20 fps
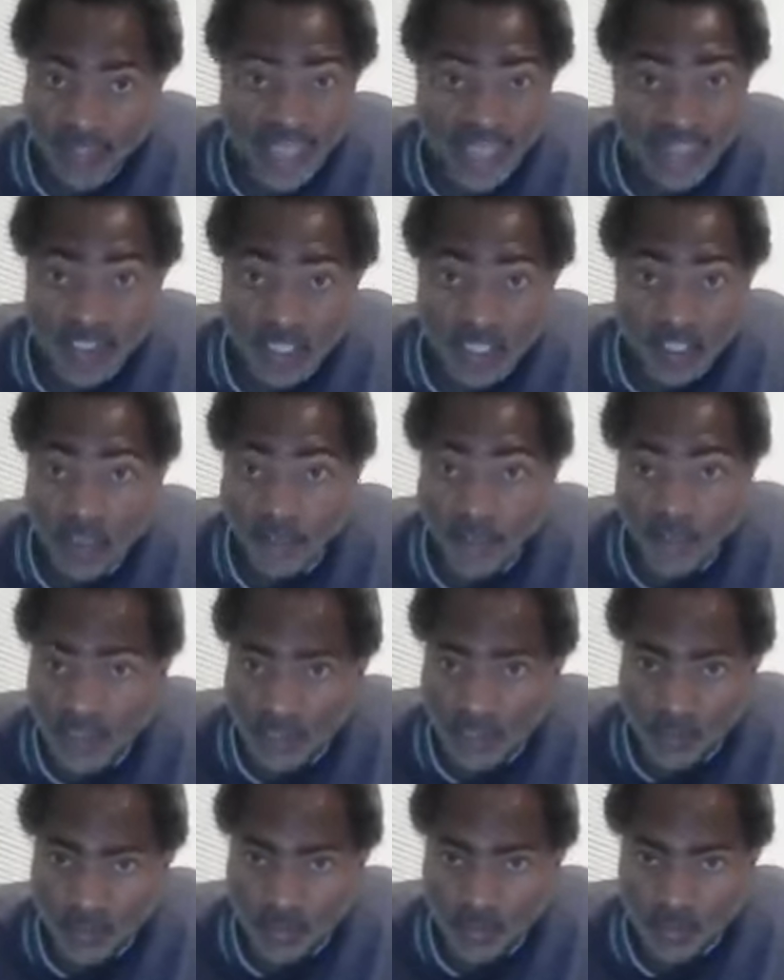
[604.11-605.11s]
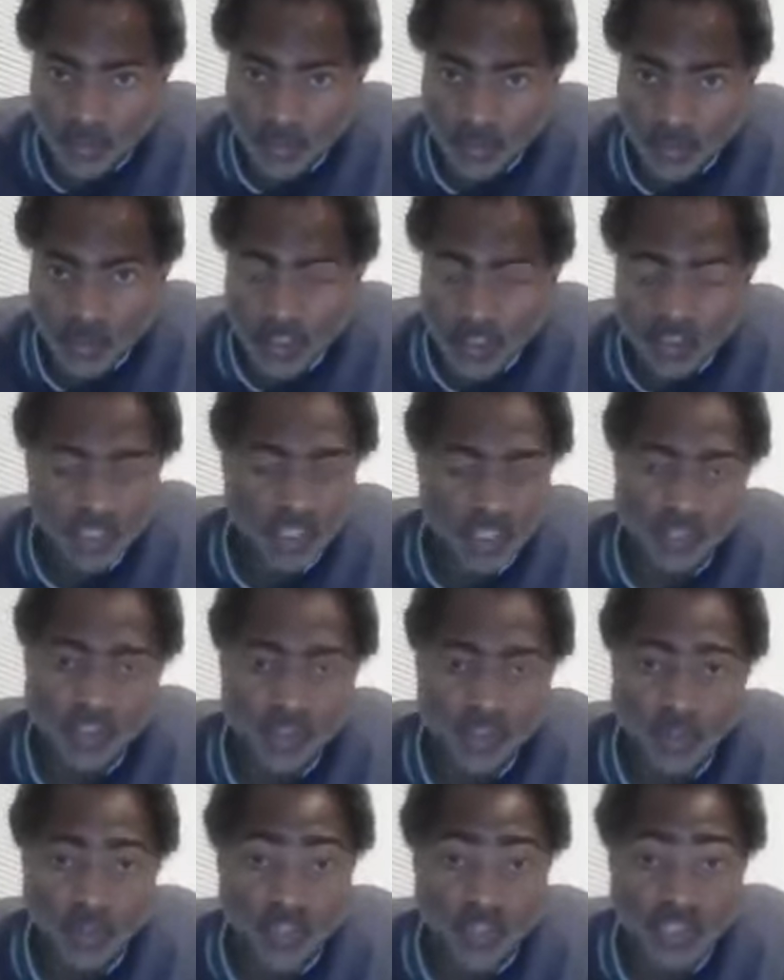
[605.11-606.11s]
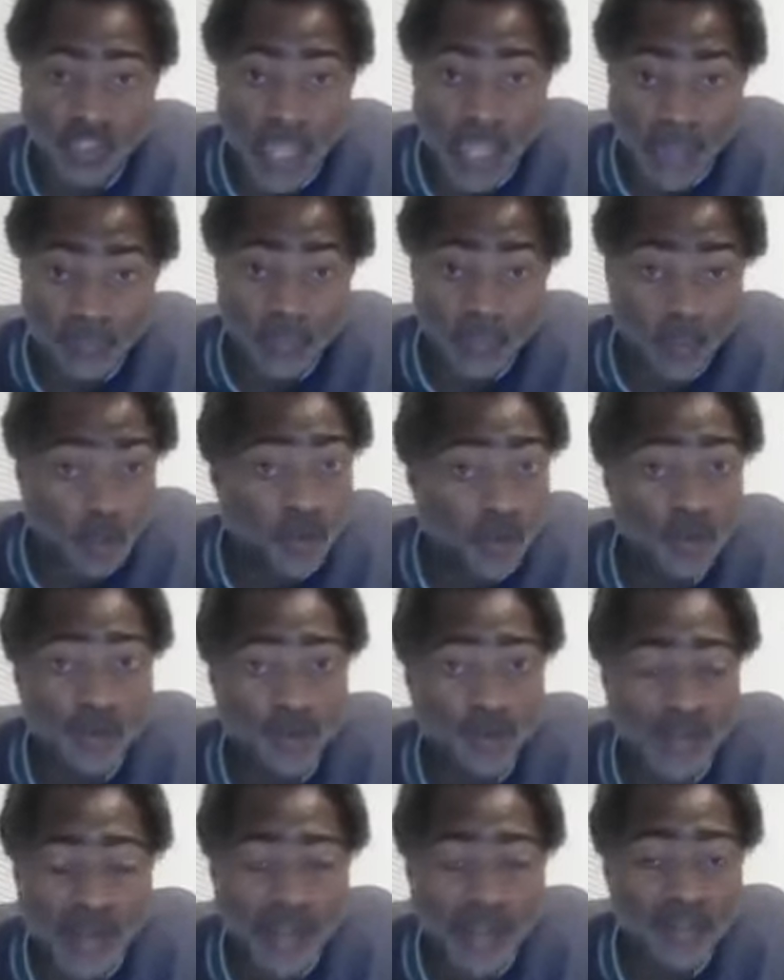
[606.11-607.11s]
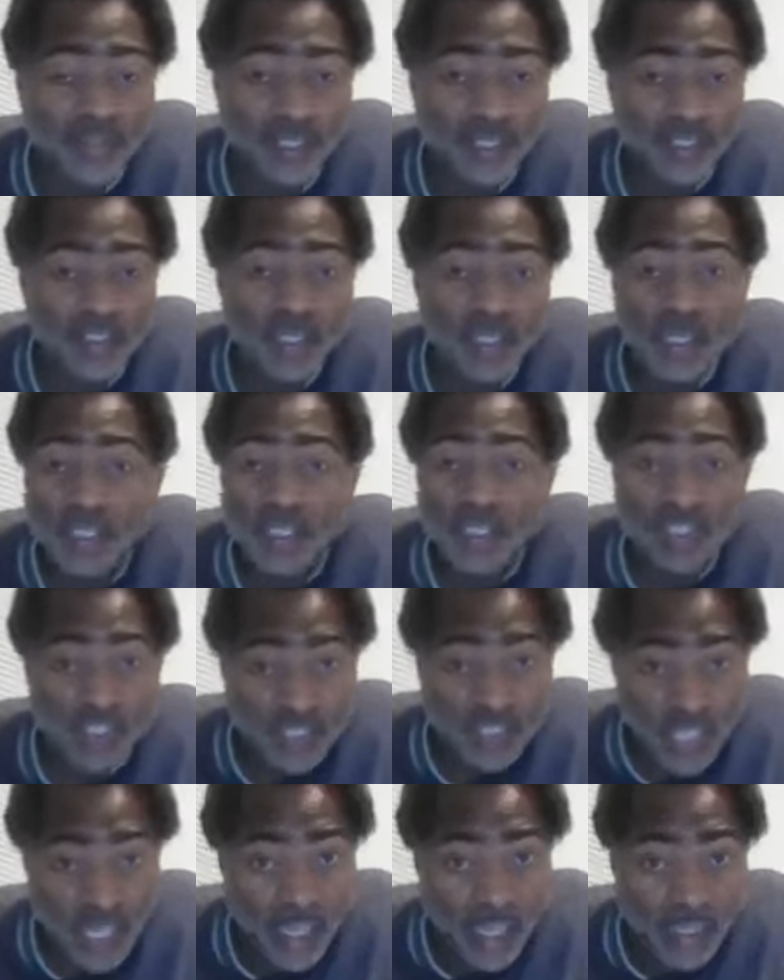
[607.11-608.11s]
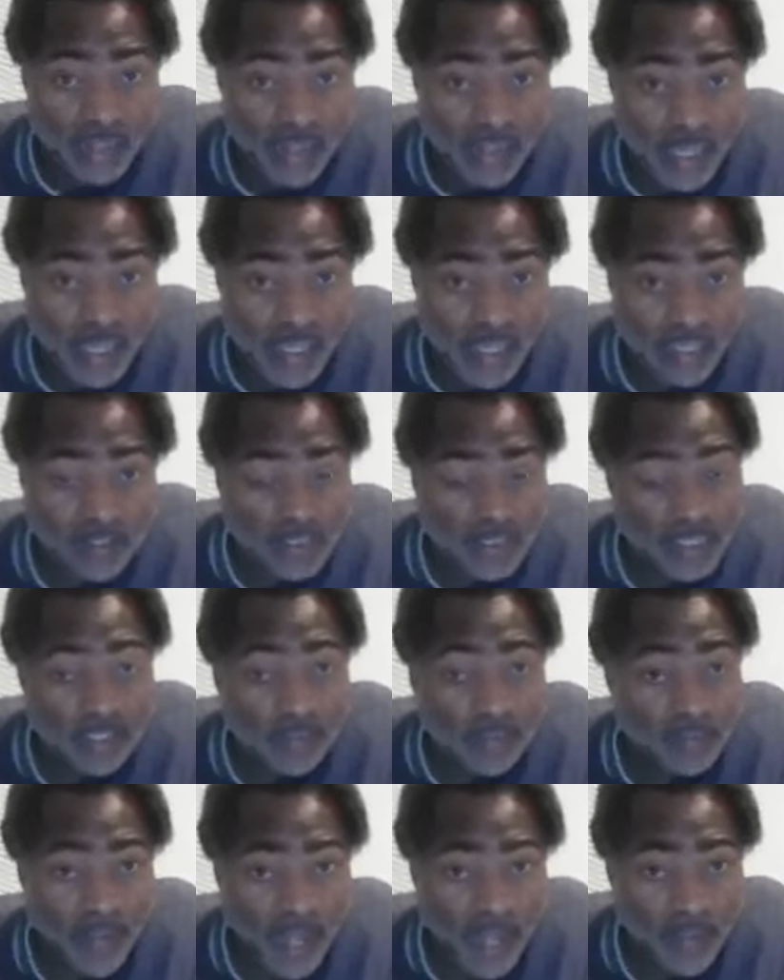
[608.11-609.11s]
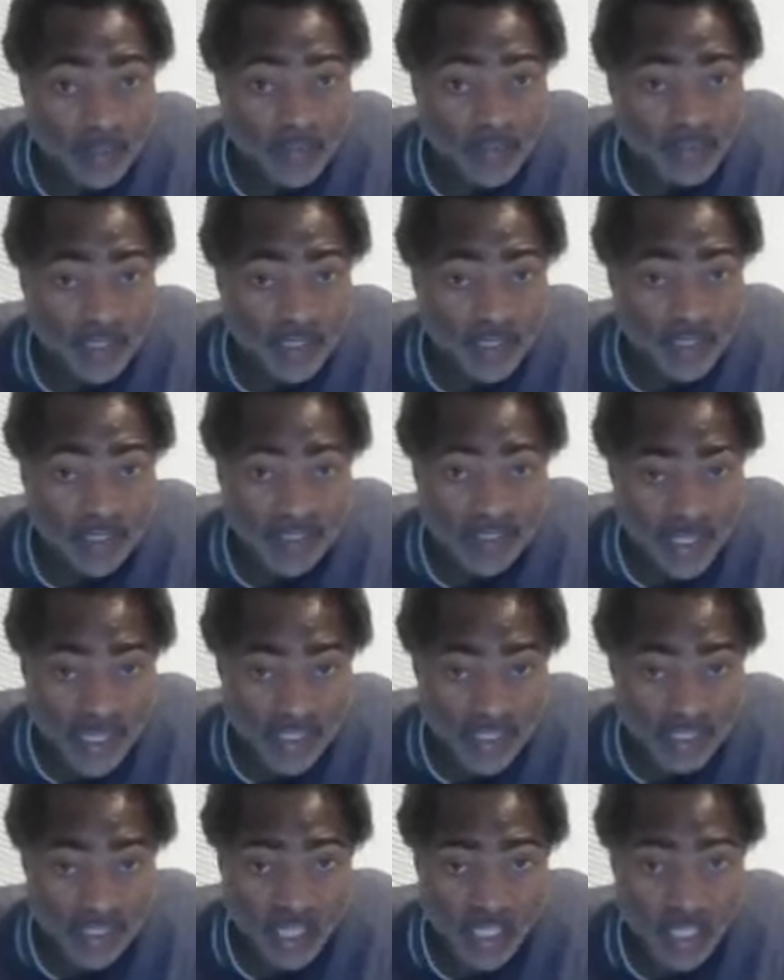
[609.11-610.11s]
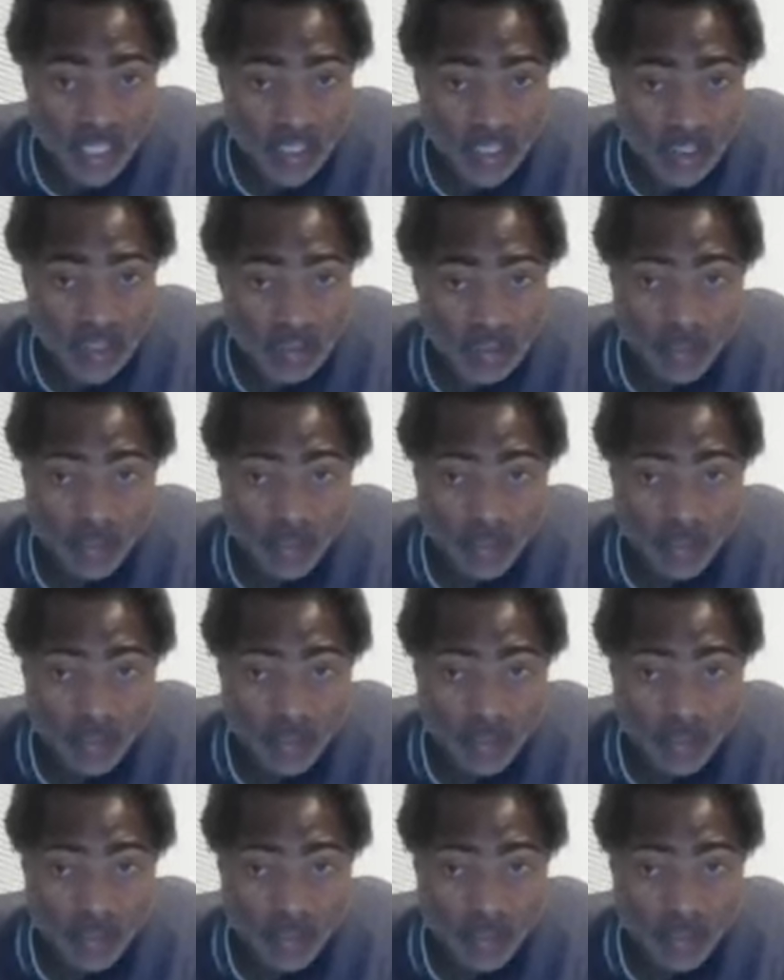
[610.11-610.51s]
Not individual, says, so stop going around here saying things that the Bible is not saying.